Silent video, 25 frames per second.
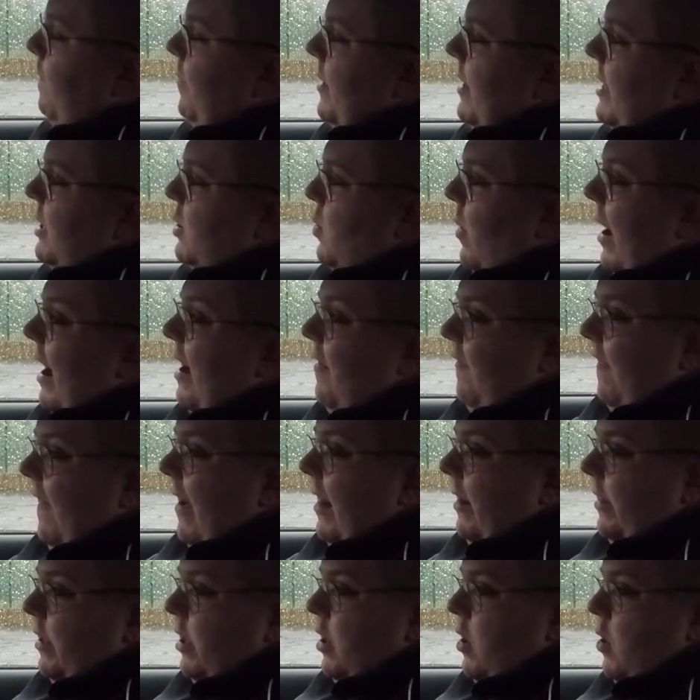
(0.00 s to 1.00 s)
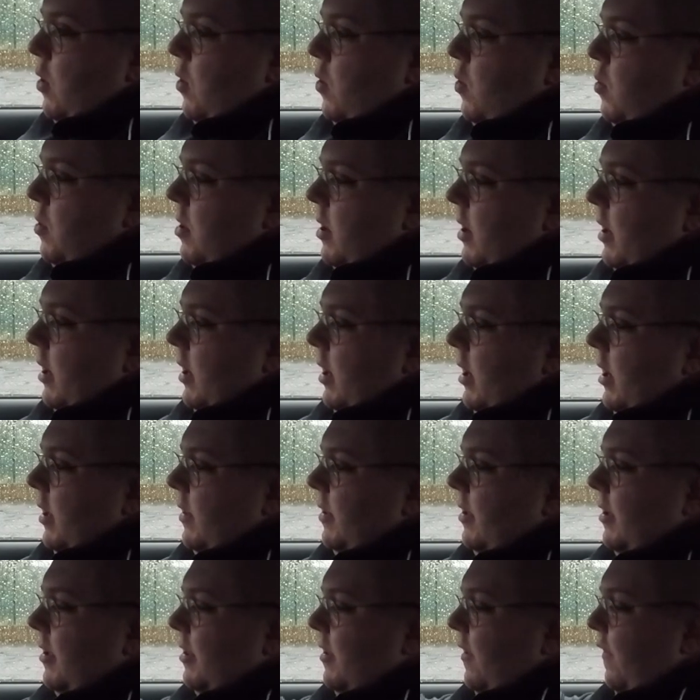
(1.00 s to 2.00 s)
So I value
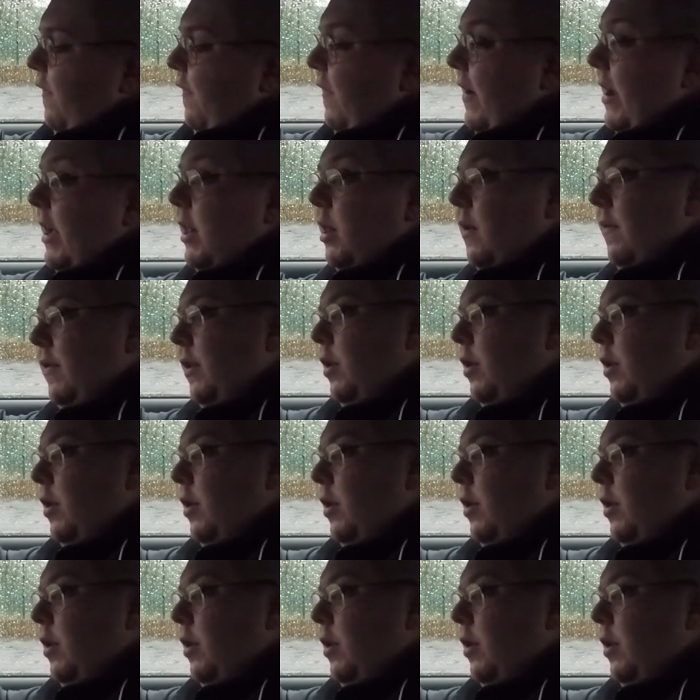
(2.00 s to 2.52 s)
the feel of the